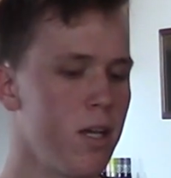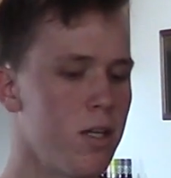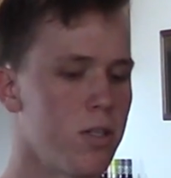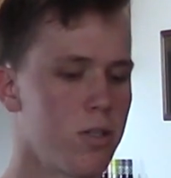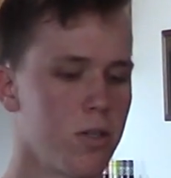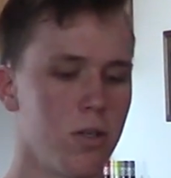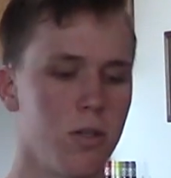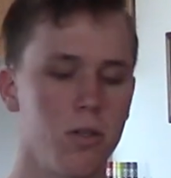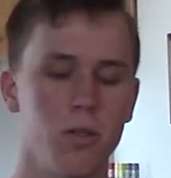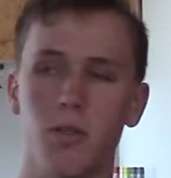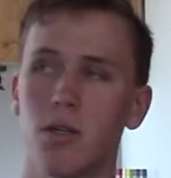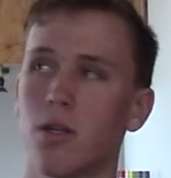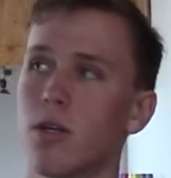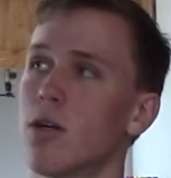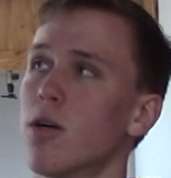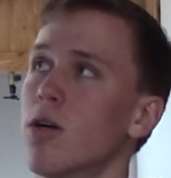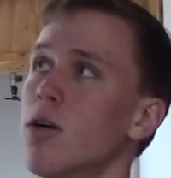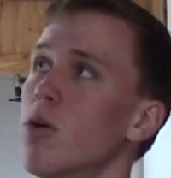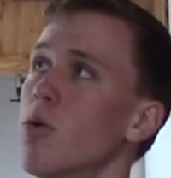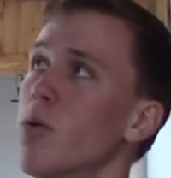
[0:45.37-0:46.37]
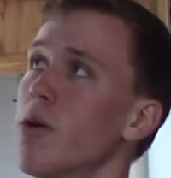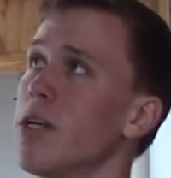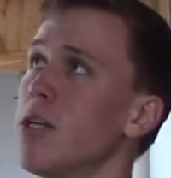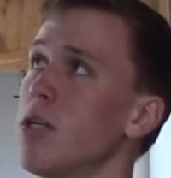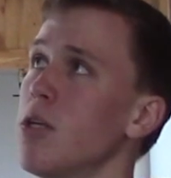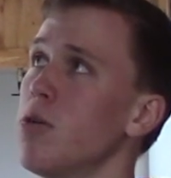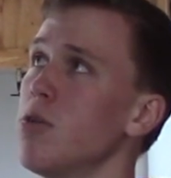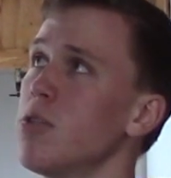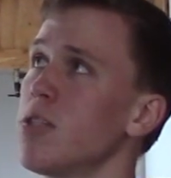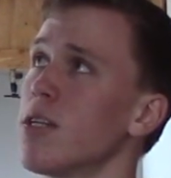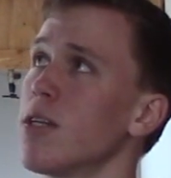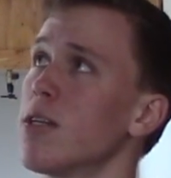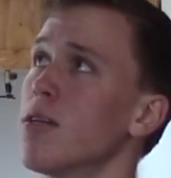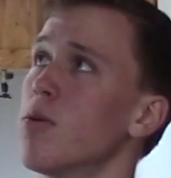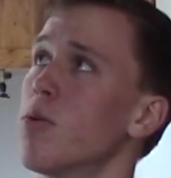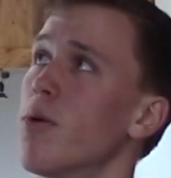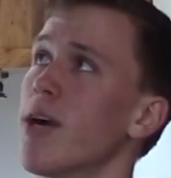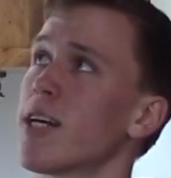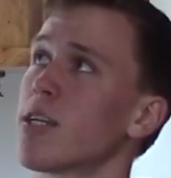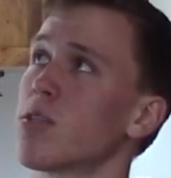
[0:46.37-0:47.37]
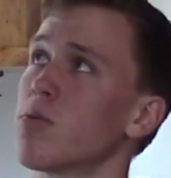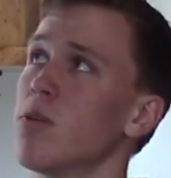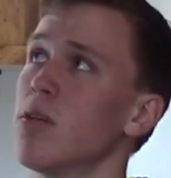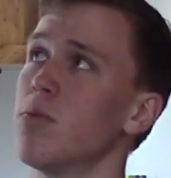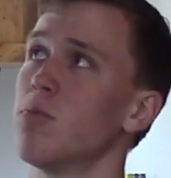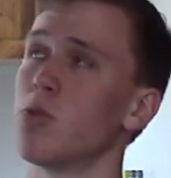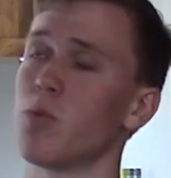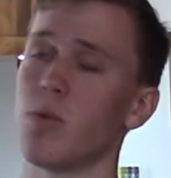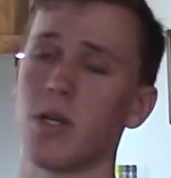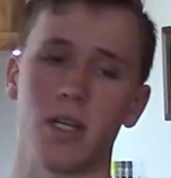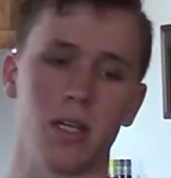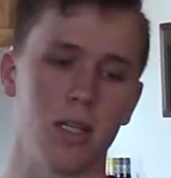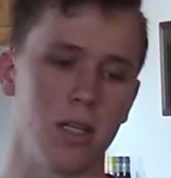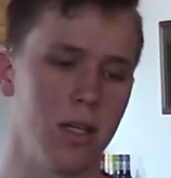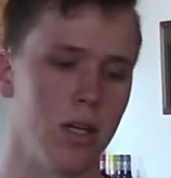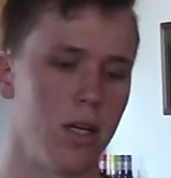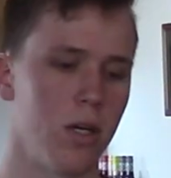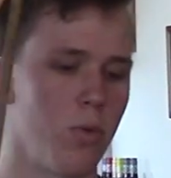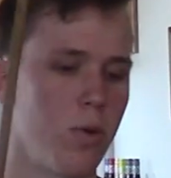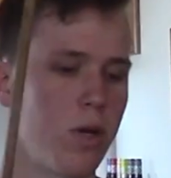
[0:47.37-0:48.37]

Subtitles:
So when using waxworms, we can